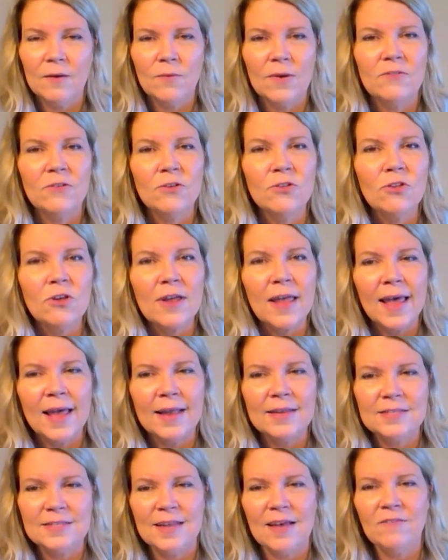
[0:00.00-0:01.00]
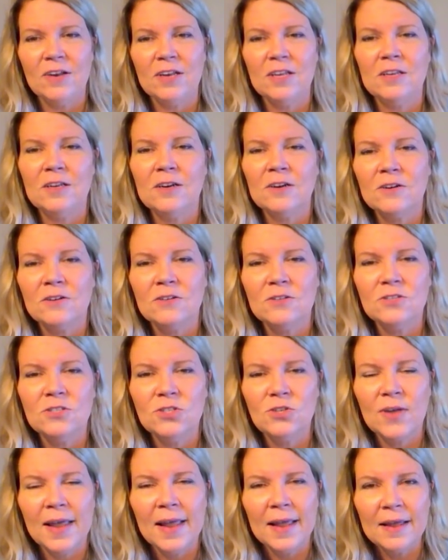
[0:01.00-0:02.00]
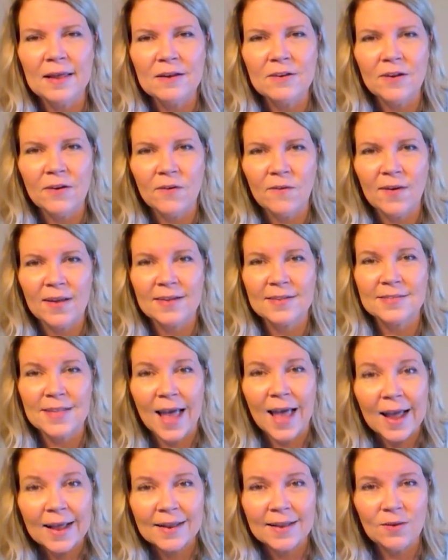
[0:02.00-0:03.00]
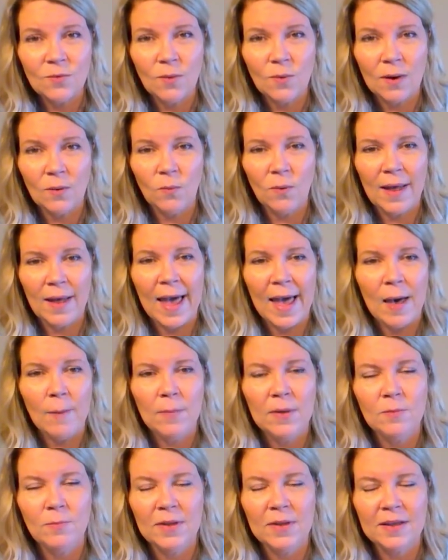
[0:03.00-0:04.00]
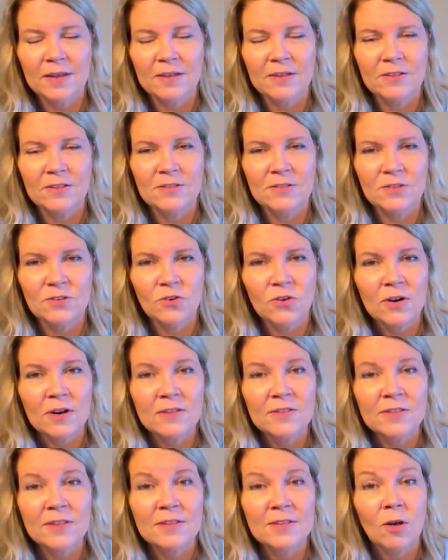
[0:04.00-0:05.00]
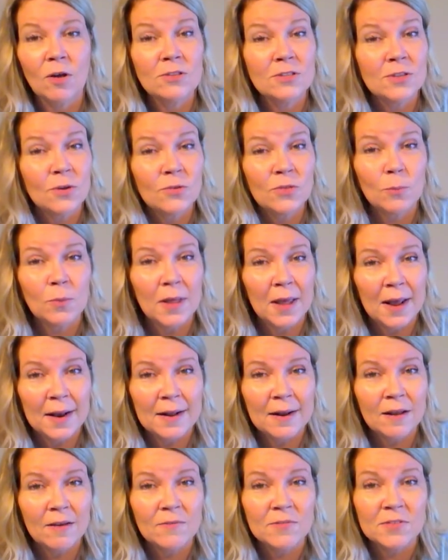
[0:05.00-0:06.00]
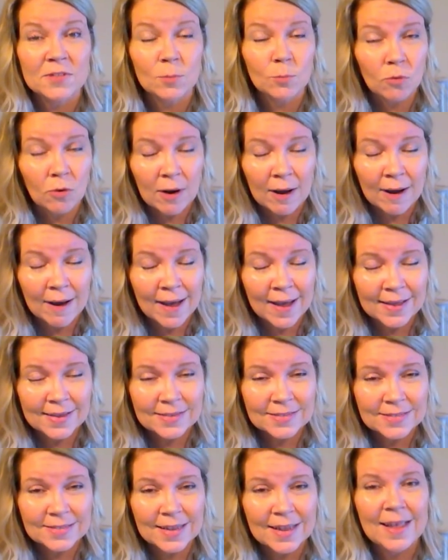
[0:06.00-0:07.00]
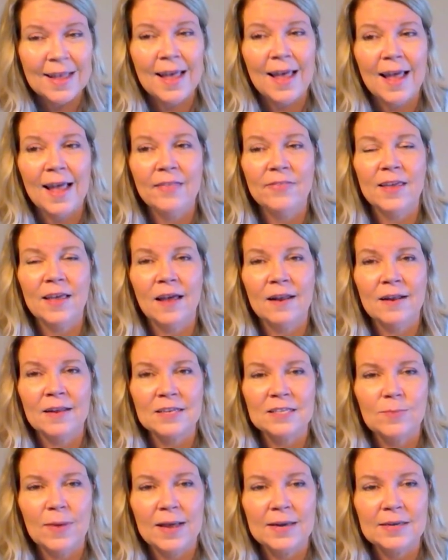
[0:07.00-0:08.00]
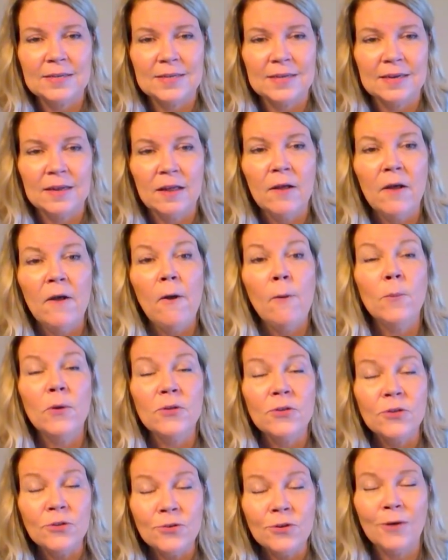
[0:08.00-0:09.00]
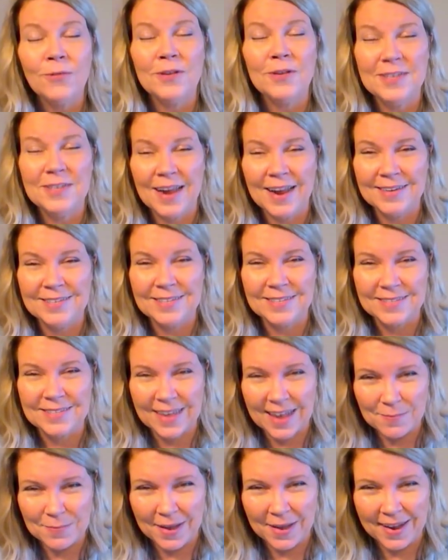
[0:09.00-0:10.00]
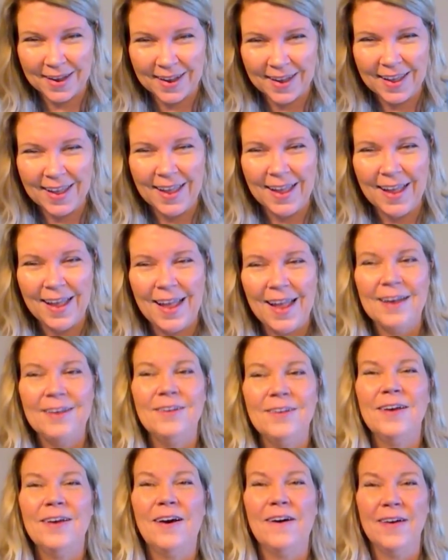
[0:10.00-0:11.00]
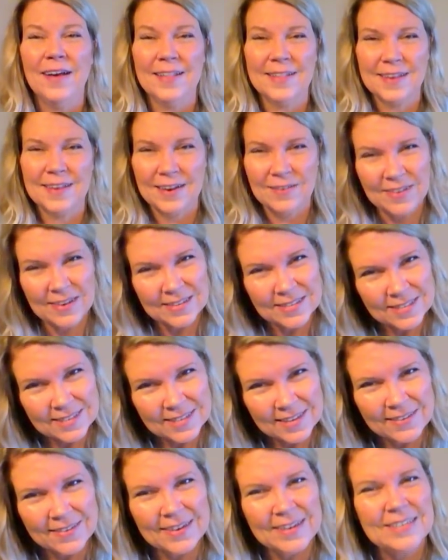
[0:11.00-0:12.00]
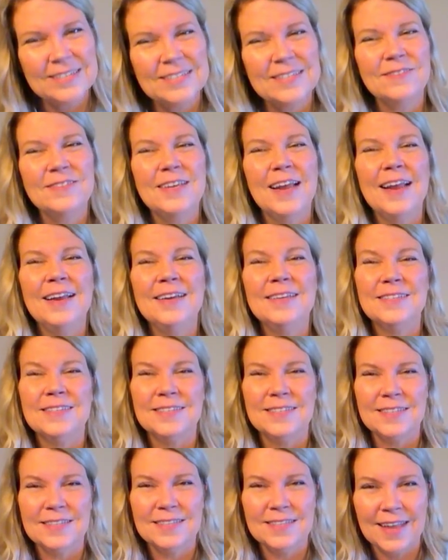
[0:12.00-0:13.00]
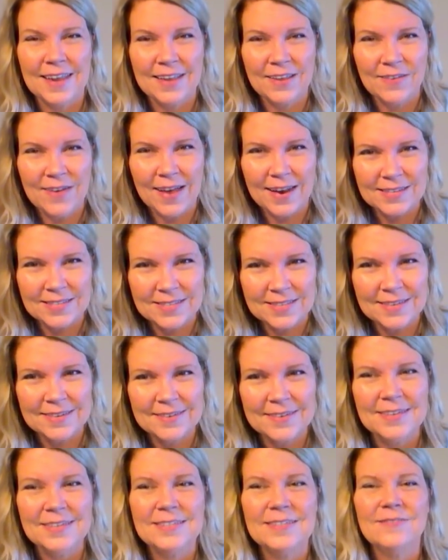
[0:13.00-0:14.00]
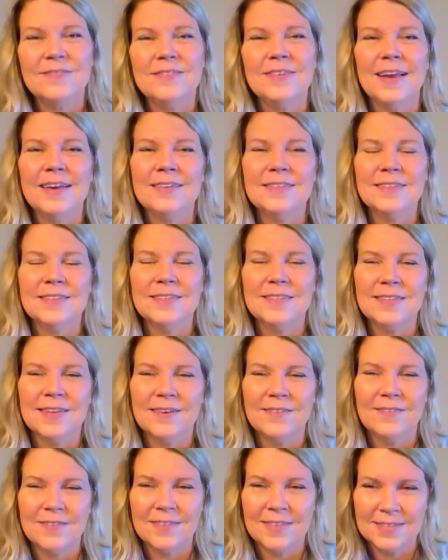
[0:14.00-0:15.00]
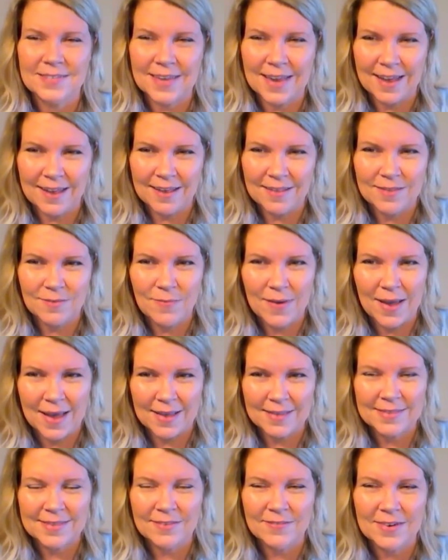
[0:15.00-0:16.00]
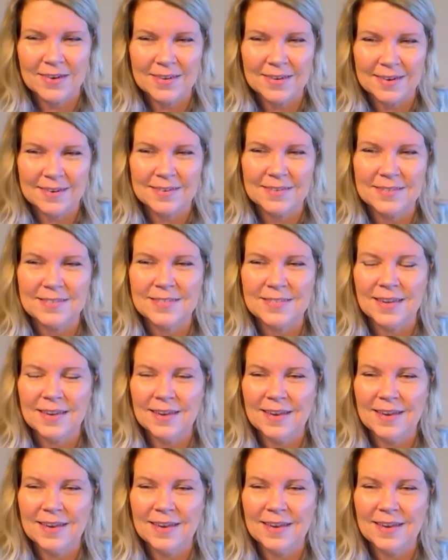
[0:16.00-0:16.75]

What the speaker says: If you look ahead 7 years, you can't know exactly what will happen because Uranus is also the planet of surprise and the unexpected, but you know the change is coming, and you know it's going to be a series of changes, just like you had a series of changes over the past 7 years.